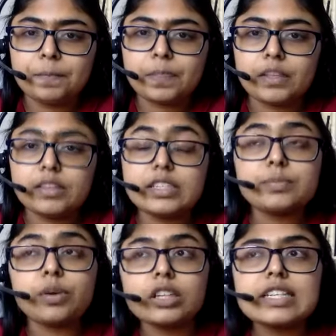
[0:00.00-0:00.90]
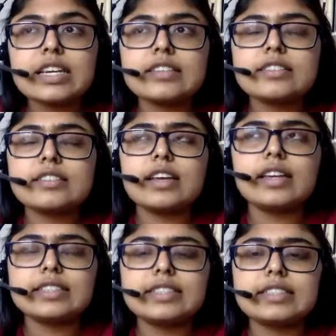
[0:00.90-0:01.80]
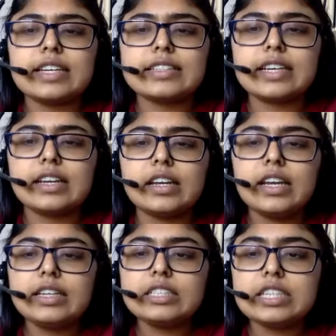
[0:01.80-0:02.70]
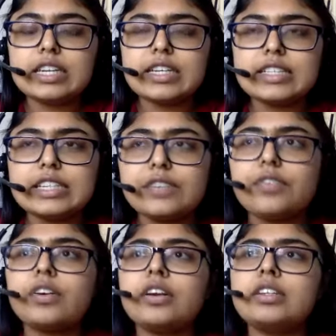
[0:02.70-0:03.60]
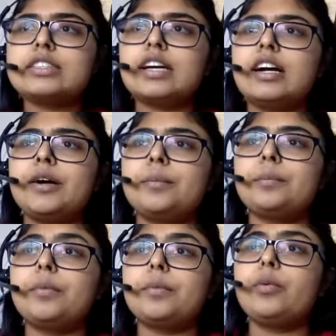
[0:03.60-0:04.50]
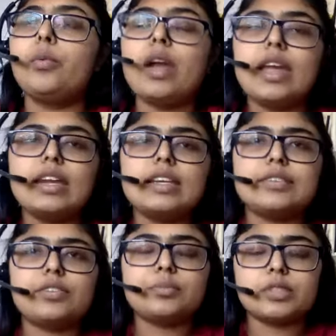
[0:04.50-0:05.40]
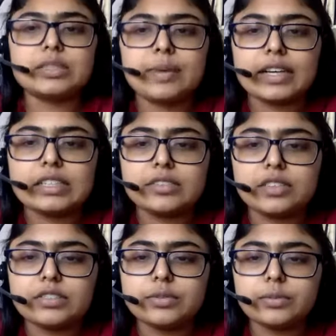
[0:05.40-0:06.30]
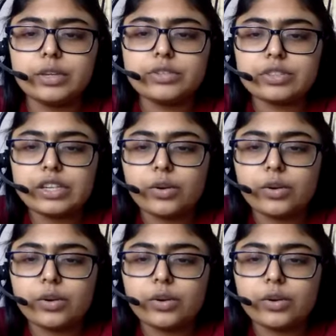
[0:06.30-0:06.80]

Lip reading: this project as in a sense in a different way, in a different perspective, because we usually don't